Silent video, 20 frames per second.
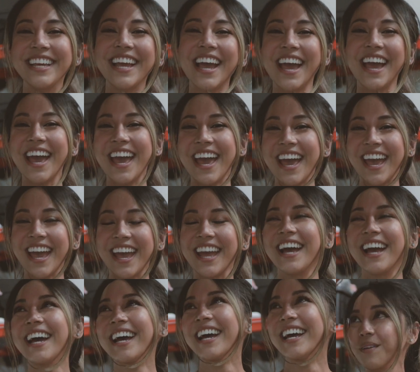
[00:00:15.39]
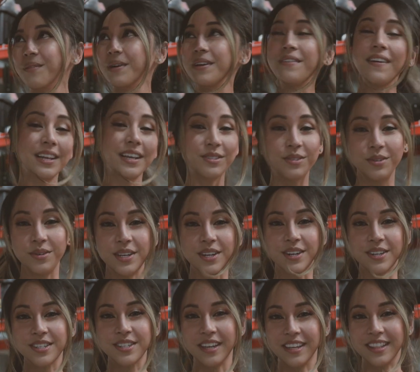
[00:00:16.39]
Yay! We've had 2
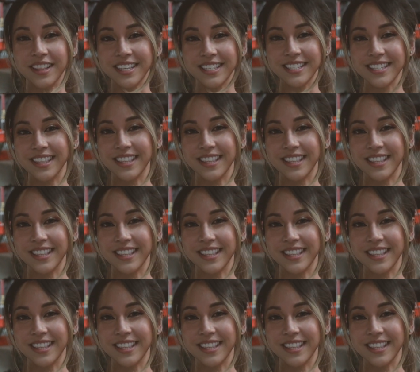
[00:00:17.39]
years on this